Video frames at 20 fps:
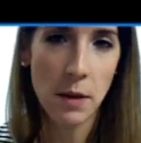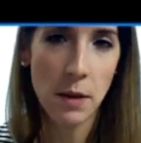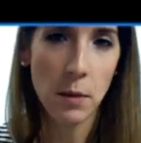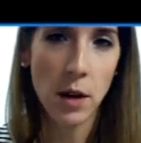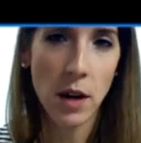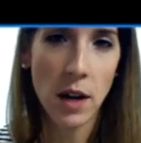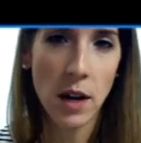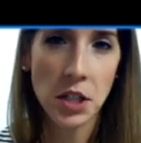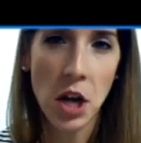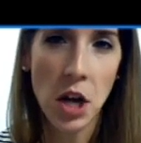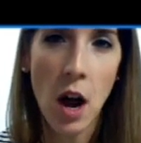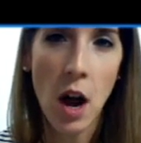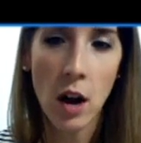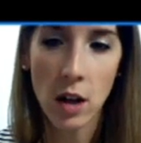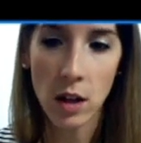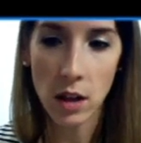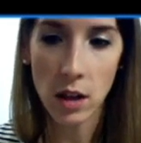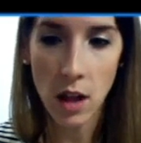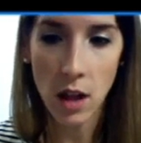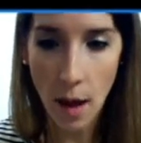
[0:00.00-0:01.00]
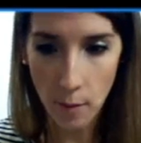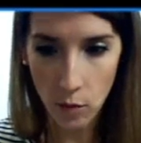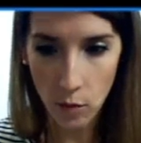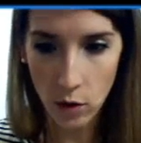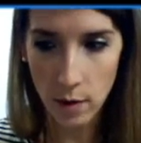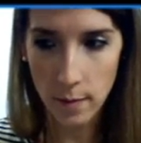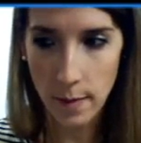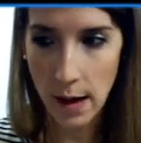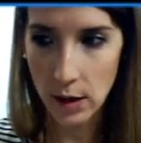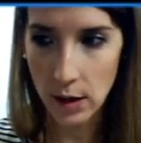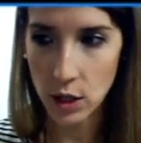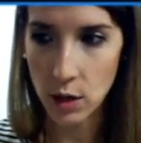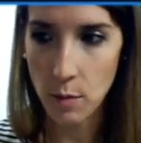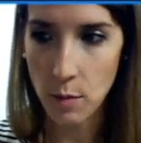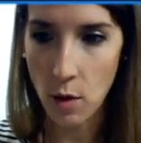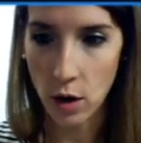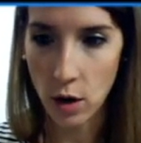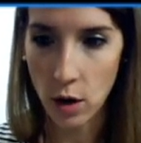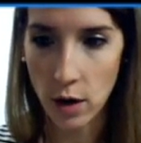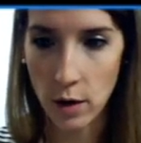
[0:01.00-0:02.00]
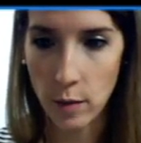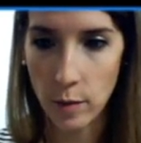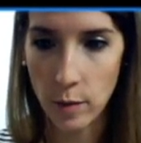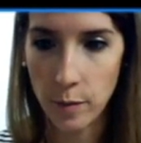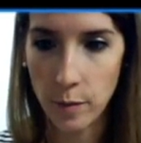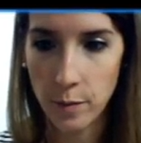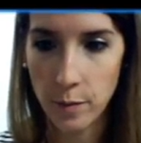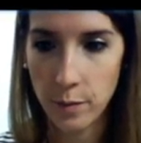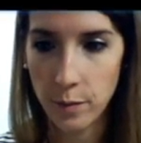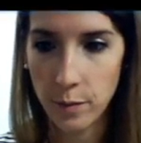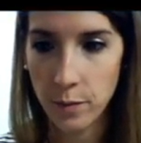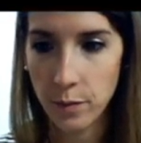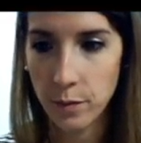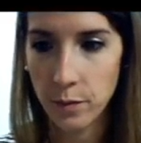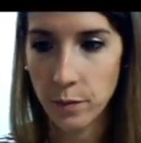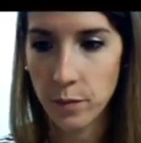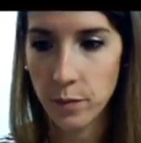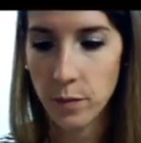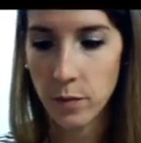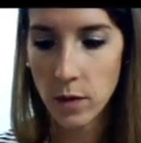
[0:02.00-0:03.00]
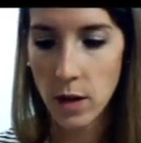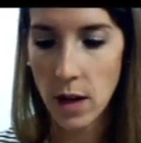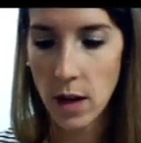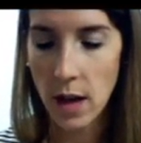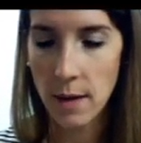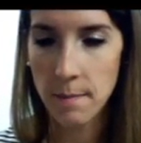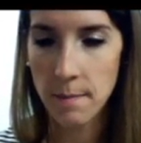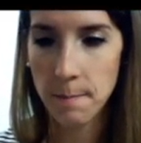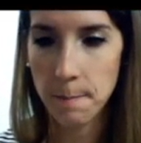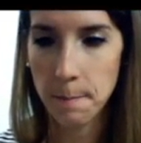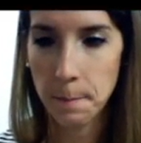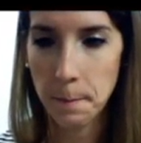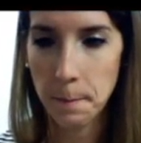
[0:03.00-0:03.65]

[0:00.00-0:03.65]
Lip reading: that we're going to talk a lot more about tomorrow. Okay?